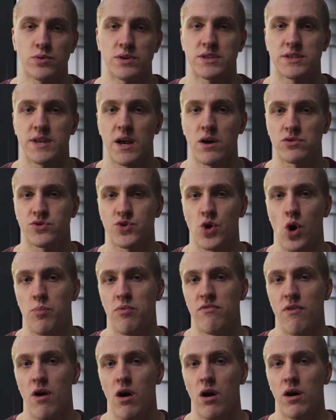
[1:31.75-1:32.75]
we stay on
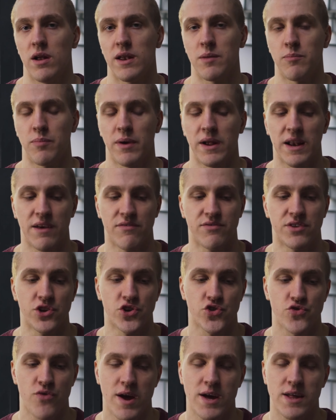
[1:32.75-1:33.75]
top of our Olympic
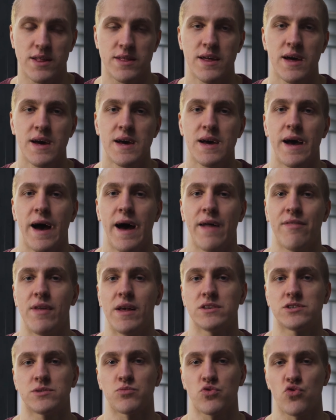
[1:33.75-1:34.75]
lifting strength, and
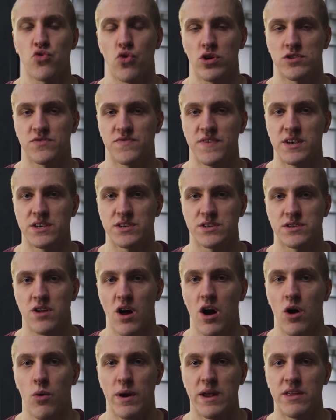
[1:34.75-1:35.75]
then some CrossFit
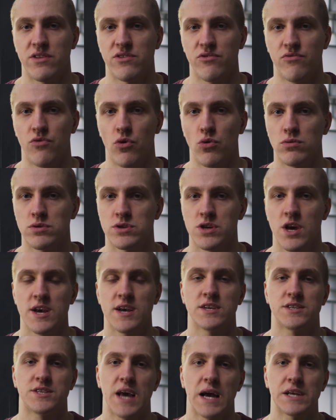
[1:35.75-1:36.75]
style intervals.
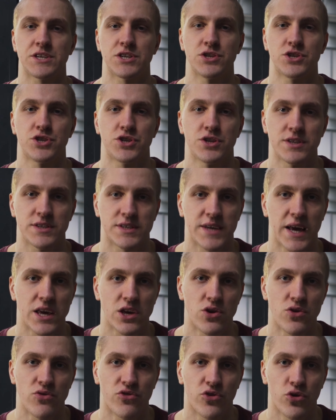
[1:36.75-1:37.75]
Sessions shouldn't
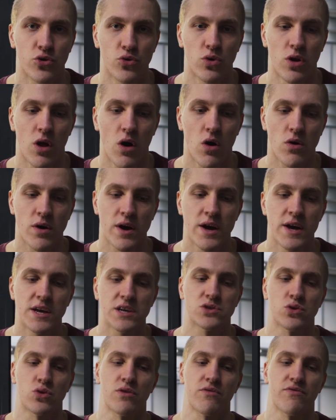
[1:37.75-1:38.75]
take you too long,
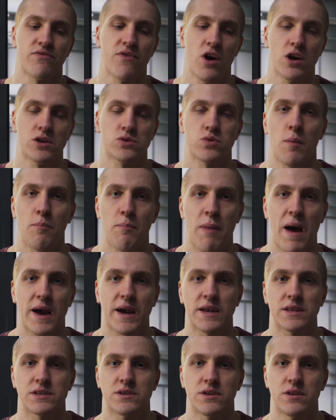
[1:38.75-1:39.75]
sort of the first one
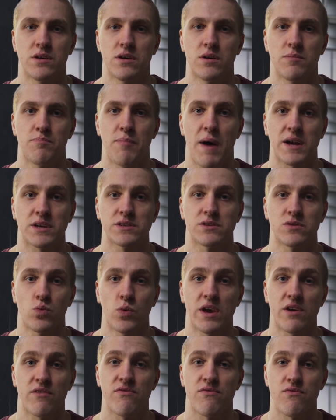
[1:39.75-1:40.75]
back into the
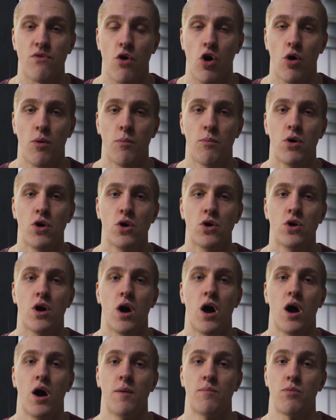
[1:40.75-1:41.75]
week from
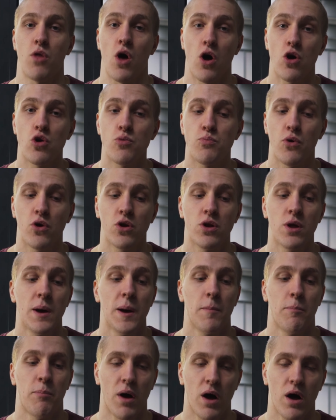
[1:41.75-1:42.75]
the
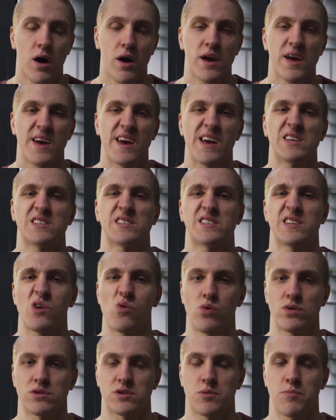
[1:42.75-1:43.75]
open, but it
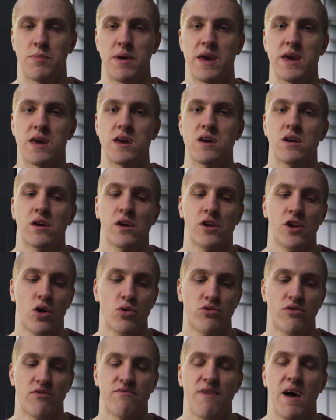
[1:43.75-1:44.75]
still wants to be, you
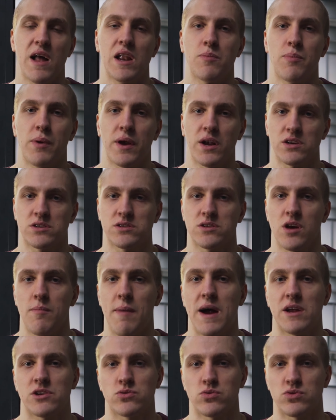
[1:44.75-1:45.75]
know, developing some
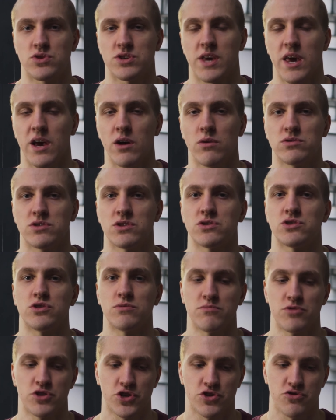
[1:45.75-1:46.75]
actual skills,
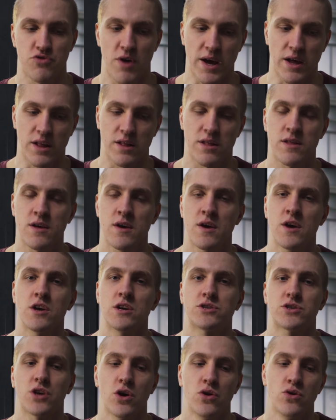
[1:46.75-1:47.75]
some strength.
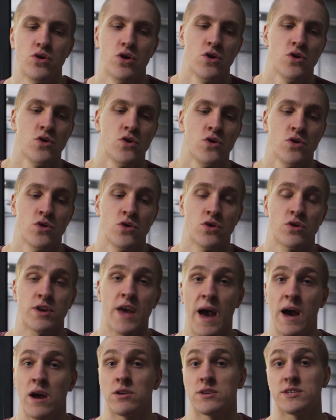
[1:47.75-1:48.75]
So
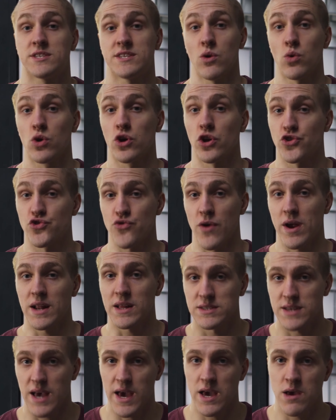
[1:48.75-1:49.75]
yeah, still a good
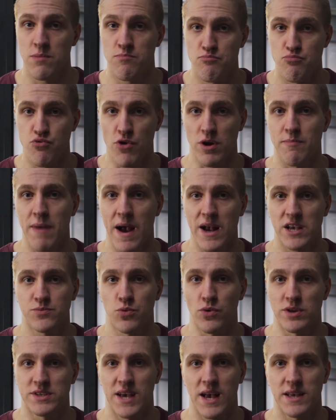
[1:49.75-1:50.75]
training day, bring
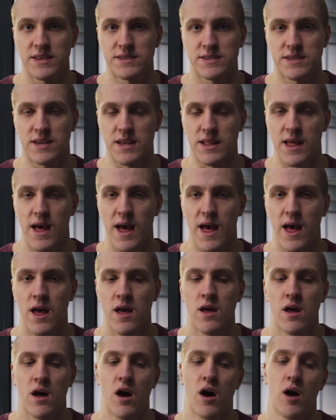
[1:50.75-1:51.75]
maximal intensity
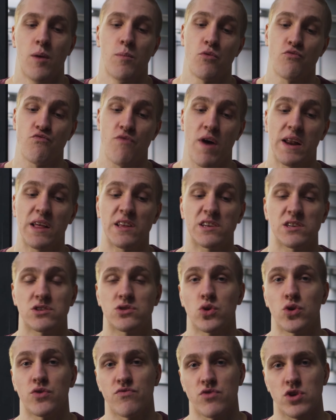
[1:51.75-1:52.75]
there, ready to
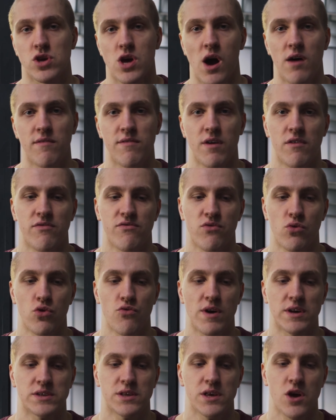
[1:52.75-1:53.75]
sort of recover
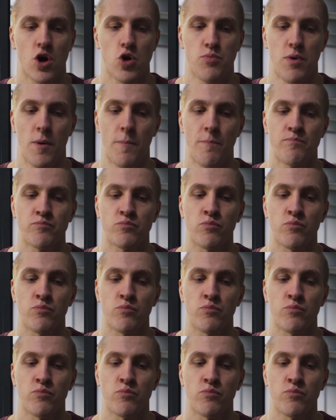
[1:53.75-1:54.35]
for the rest of the open.